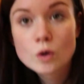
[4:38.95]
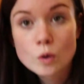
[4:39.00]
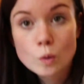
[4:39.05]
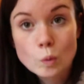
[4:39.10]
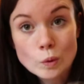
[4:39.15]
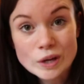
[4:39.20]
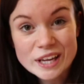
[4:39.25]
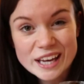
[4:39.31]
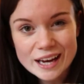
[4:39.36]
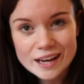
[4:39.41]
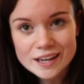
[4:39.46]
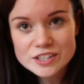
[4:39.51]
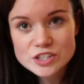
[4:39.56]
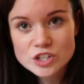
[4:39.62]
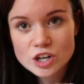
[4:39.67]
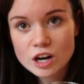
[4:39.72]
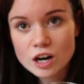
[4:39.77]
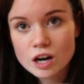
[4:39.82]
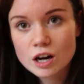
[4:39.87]
we get our
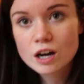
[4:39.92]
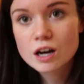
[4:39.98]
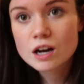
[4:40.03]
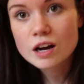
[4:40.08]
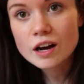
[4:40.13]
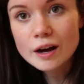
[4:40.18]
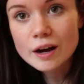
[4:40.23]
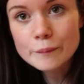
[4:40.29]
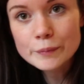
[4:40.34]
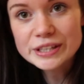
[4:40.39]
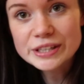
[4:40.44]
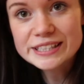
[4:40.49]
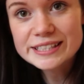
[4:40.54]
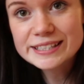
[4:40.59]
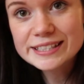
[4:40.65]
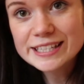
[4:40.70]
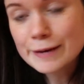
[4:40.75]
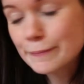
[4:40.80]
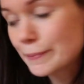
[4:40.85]
jar and we
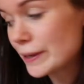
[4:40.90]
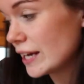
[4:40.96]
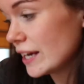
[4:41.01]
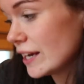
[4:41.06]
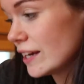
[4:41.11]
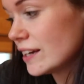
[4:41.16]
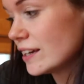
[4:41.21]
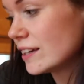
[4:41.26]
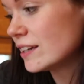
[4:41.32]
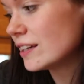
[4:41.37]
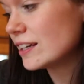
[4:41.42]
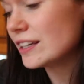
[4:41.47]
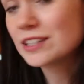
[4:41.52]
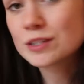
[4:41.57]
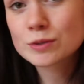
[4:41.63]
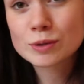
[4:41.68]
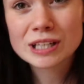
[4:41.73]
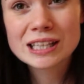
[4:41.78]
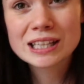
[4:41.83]
dip it
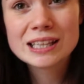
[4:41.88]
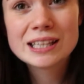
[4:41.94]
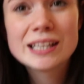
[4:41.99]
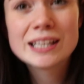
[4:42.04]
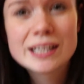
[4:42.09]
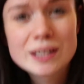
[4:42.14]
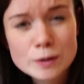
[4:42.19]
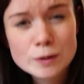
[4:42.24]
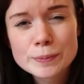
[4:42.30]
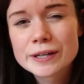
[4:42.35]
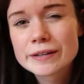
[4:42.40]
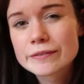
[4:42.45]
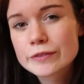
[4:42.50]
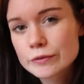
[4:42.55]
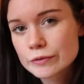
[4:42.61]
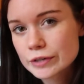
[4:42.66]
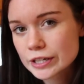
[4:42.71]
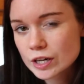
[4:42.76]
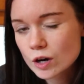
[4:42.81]
into a little bit of
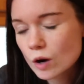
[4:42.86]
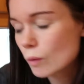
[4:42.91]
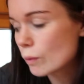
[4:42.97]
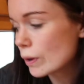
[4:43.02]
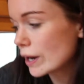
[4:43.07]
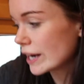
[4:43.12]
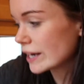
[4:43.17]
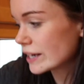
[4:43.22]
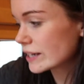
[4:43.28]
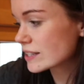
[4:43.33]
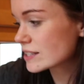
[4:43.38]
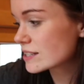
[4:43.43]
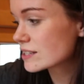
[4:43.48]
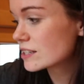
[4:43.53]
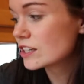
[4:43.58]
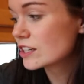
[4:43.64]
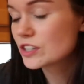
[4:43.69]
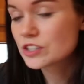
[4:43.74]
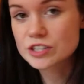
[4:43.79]
the really hot
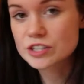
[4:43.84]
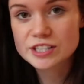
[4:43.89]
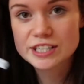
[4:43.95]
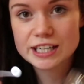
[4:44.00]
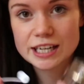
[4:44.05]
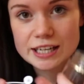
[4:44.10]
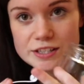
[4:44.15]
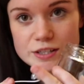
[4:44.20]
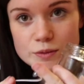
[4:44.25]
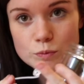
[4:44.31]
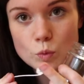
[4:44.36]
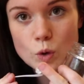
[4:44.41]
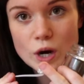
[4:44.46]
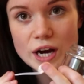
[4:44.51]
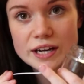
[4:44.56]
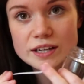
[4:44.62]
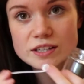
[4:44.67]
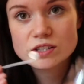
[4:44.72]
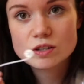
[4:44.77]
wax just to get some
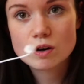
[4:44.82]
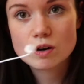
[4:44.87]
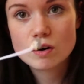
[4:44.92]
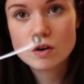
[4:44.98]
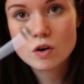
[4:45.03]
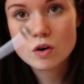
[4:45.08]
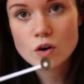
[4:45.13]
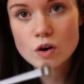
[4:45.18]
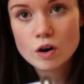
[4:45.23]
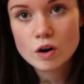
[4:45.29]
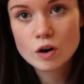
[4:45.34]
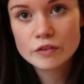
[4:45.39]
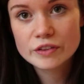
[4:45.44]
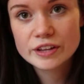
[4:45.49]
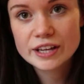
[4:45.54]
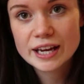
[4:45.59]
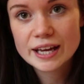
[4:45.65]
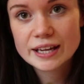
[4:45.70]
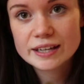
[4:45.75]
wax
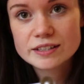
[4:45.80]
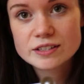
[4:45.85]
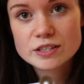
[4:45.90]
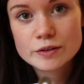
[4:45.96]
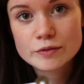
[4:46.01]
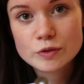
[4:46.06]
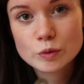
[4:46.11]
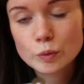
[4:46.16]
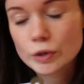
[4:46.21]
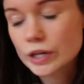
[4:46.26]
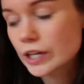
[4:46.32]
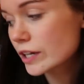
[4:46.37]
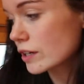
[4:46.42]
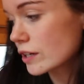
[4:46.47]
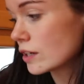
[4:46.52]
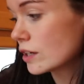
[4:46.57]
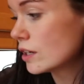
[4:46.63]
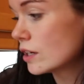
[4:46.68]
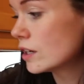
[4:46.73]
on the end of the
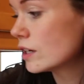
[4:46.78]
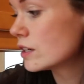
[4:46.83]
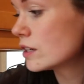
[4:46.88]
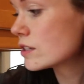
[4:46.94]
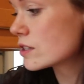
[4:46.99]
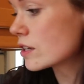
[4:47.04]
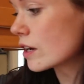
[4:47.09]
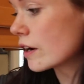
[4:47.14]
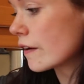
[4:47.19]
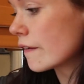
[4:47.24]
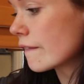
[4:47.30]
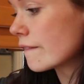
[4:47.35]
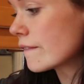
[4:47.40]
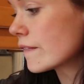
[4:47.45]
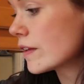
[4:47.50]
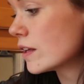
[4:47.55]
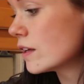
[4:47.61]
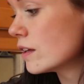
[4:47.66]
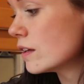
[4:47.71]
wick. So
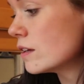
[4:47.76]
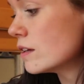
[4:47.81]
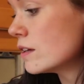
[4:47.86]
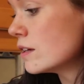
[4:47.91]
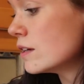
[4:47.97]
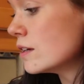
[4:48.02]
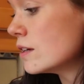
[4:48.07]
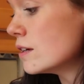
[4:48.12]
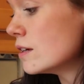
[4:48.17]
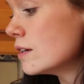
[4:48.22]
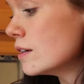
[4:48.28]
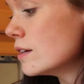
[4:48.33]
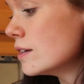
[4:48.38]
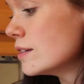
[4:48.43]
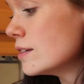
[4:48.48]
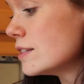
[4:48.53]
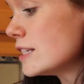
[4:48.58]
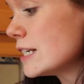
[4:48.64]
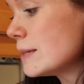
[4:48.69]

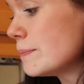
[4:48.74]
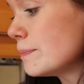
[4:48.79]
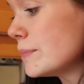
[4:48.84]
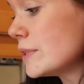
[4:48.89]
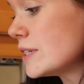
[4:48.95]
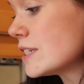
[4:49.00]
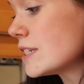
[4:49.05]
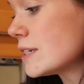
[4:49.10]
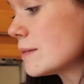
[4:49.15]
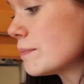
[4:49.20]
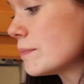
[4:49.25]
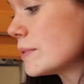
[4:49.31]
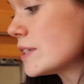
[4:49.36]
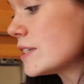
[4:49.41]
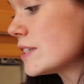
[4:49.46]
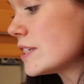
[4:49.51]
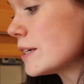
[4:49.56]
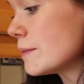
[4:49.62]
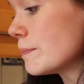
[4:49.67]
dip it, dip
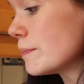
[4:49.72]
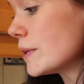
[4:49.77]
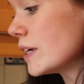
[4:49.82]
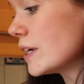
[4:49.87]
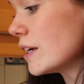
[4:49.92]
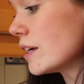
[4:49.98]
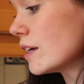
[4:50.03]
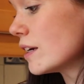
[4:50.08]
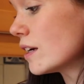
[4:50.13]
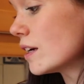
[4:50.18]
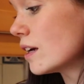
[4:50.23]
it, dip it.